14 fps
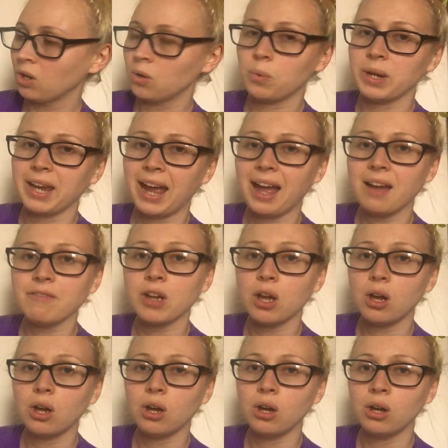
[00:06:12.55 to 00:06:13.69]
We have
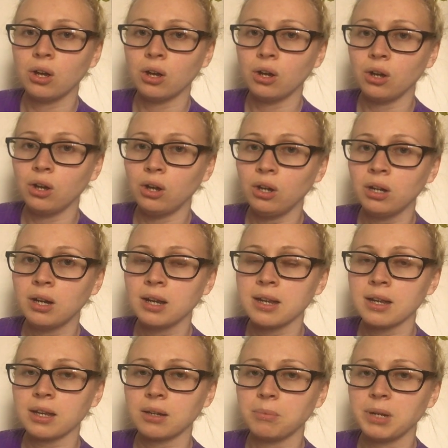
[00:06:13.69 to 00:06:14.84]
and
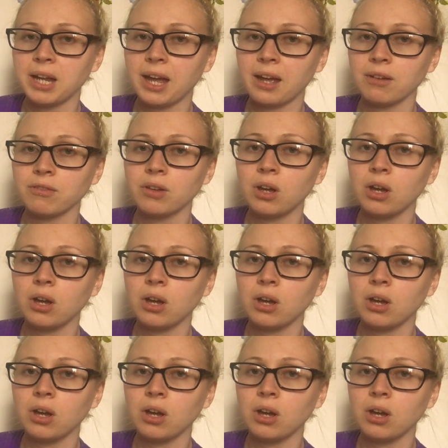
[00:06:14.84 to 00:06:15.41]
we have